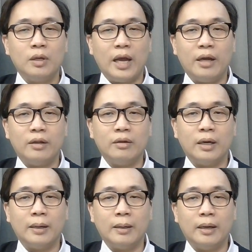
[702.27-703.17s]
and
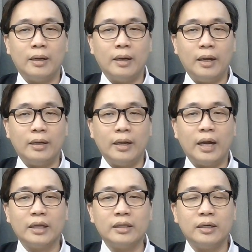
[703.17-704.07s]

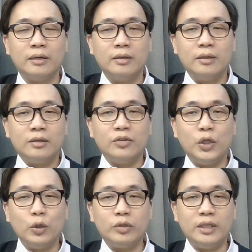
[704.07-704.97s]
other
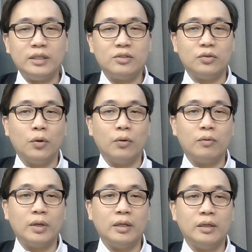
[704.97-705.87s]
duties,
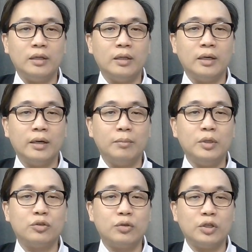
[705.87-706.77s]
in the
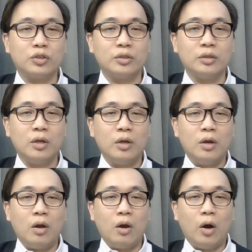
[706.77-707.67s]
administration
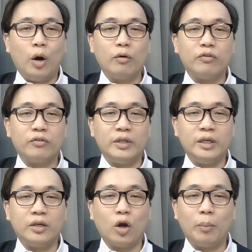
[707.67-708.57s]
of
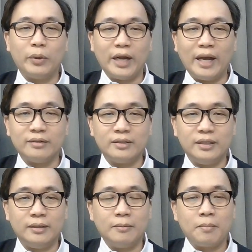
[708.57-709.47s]
the corporate entity.